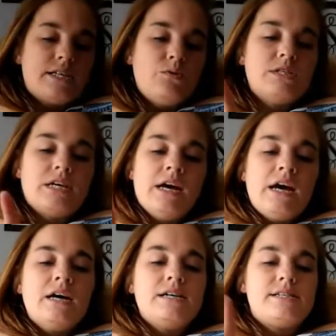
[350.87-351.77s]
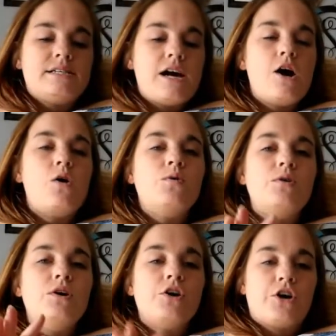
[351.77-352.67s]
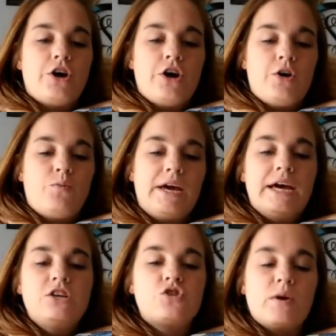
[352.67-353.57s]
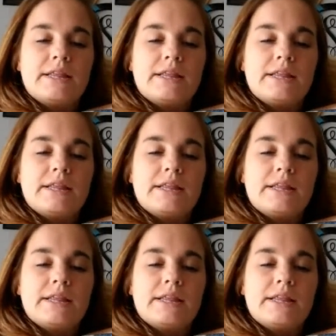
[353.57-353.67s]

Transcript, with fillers: It was so good. We enjoyed